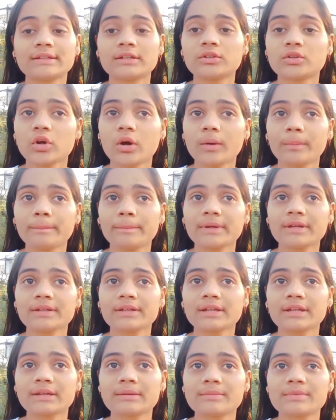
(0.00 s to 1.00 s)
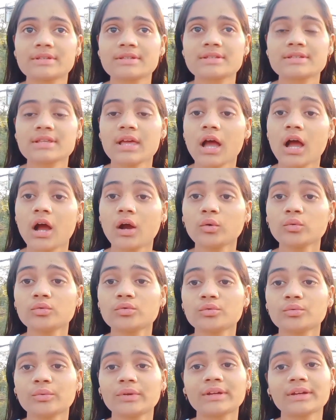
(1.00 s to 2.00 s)
The topic name is how
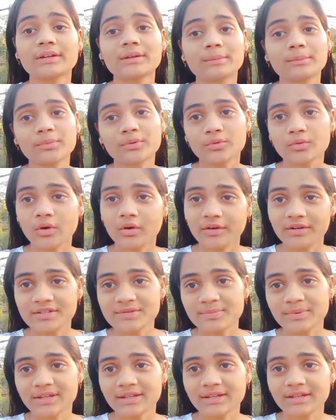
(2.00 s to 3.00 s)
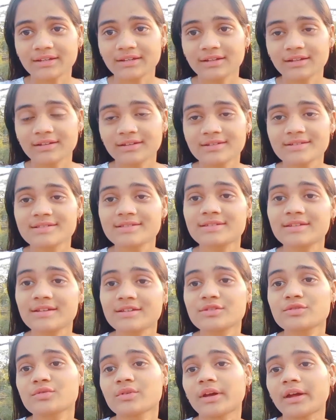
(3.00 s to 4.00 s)
to we can improve our speaking English.
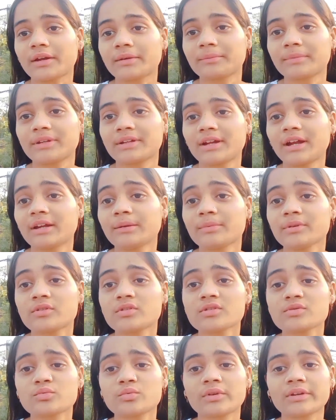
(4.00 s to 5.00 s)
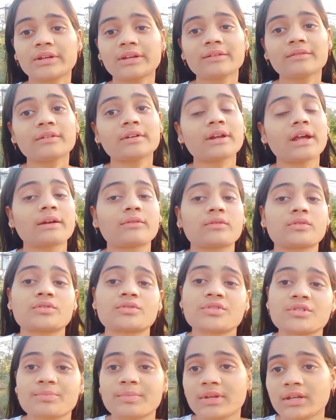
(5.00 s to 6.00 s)
Yes, you heard me right, because whenever I
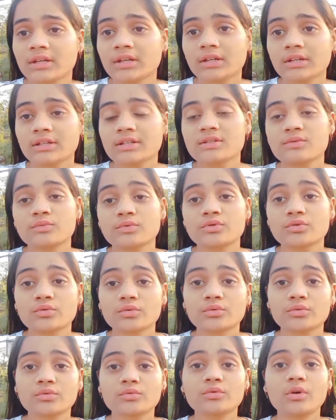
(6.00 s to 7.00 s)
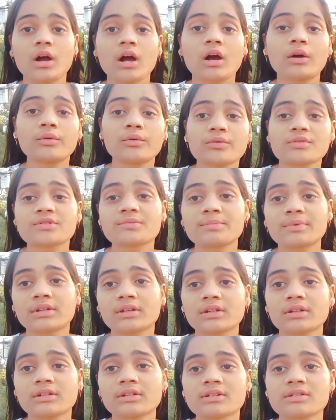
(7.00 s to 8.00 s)
want to speak English we don't know how to
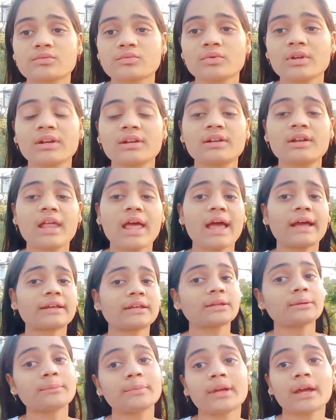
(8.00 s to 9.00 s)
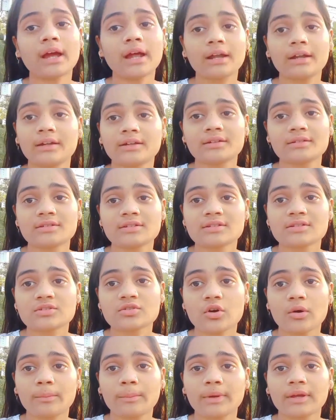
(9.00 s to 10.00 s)
speak English. We are lagging behind in this
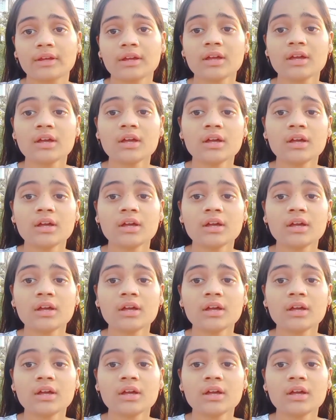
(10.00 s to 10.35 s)
topic.